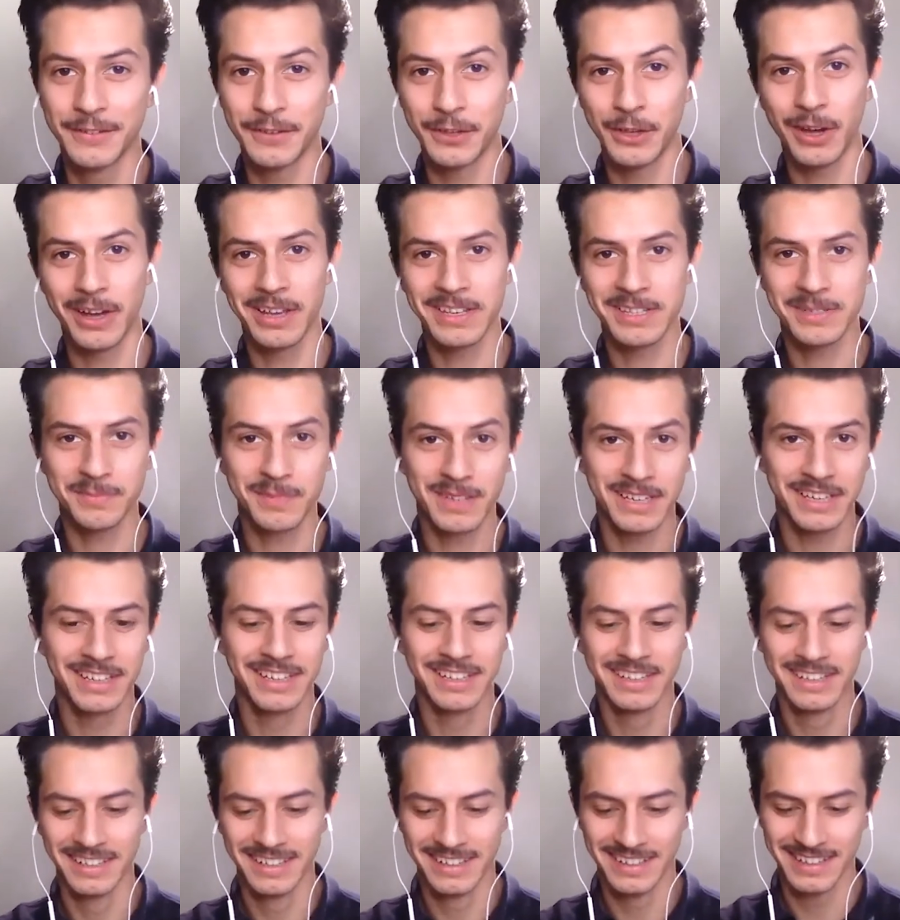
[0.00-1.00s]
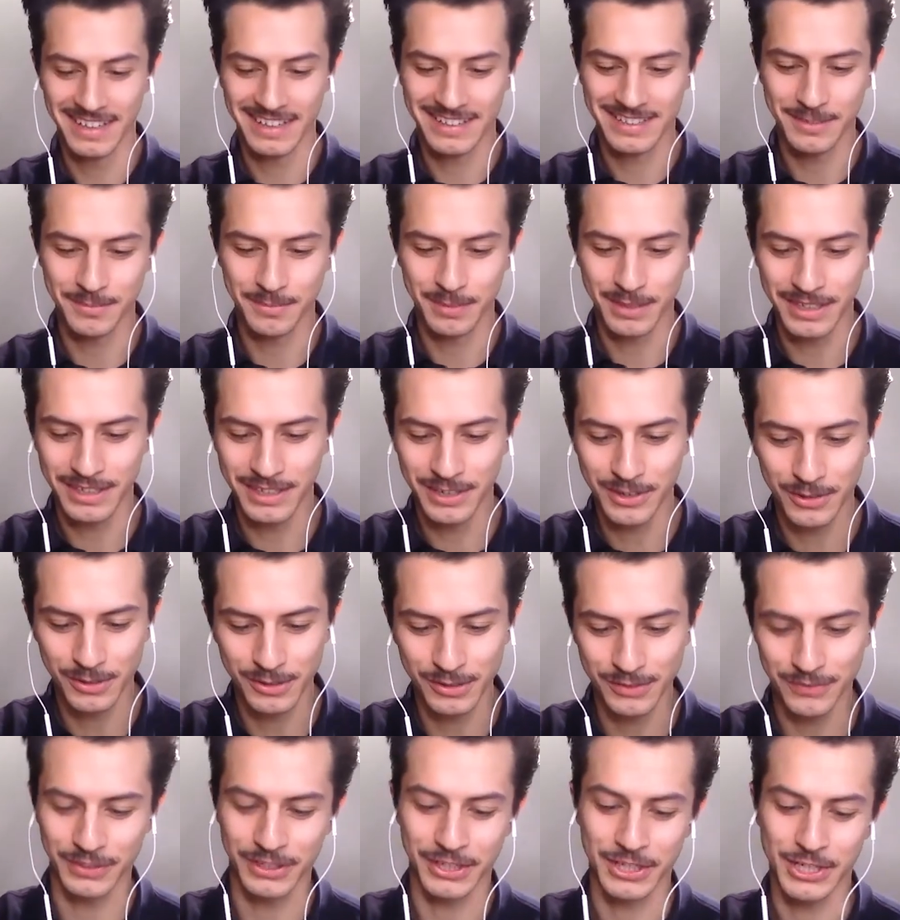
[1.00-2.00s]
you ask me. That's a big
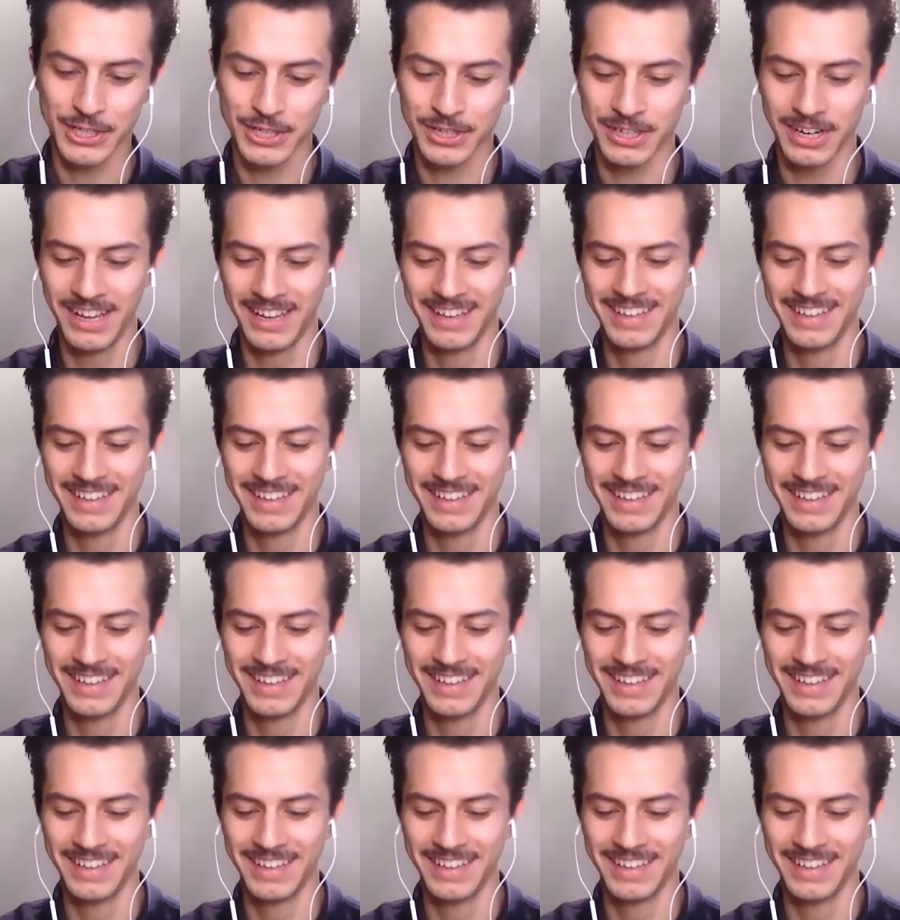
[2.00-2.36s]
goldfish.